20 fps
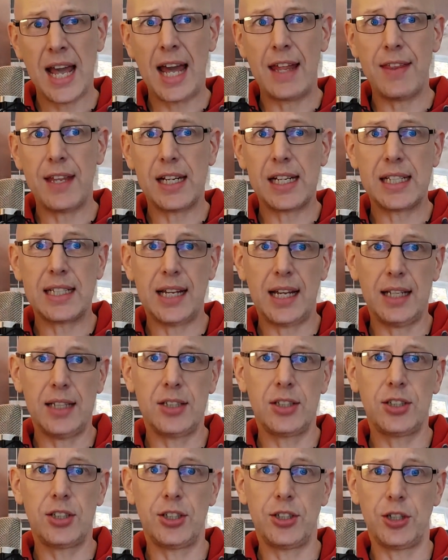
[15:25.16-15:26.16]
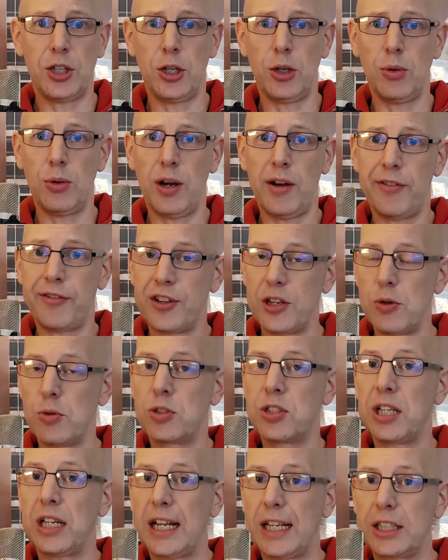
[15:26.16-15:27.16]
and then he tends to do a few
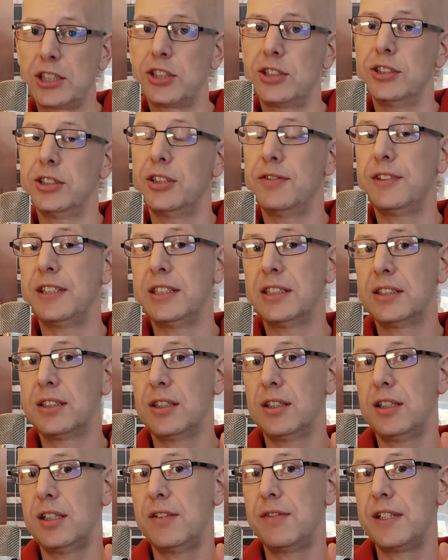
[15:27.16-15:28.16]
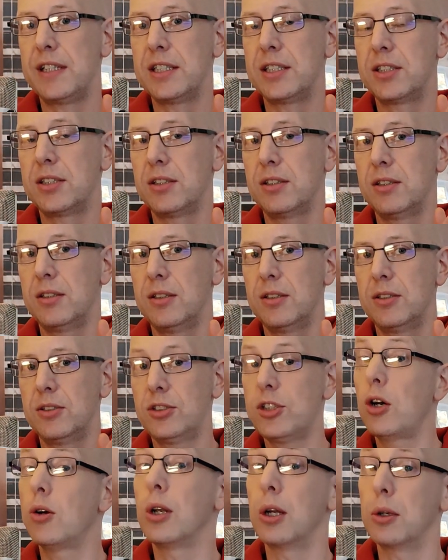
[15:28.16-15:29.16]
selections of his
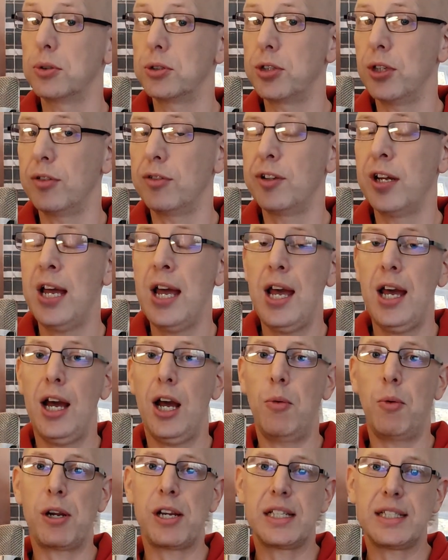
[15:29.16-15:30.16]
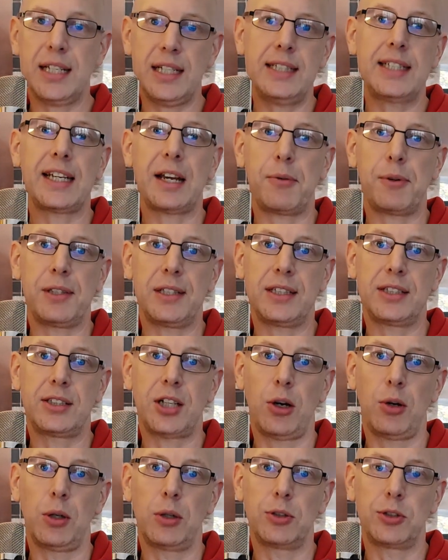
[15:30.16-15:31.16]
solo stuff. And what you tend to get with his
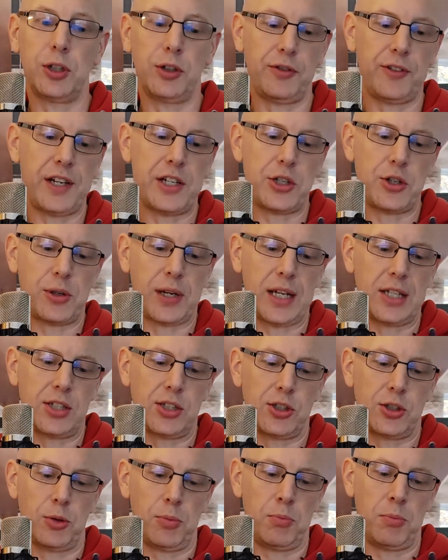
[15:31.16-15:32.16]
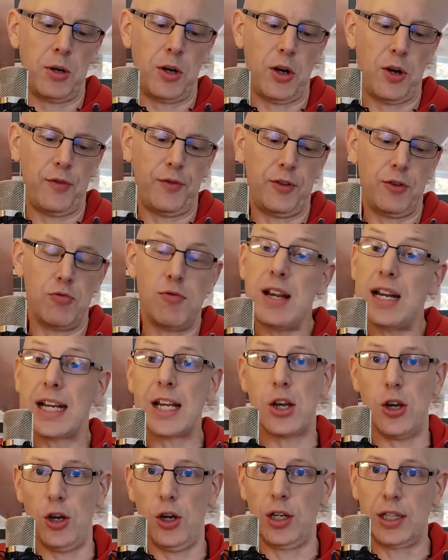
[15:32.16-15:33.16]
solo stuff is you get some of the
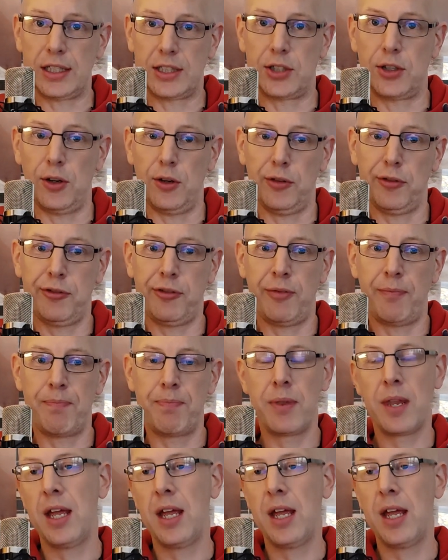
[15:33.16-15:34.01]
really early stuff,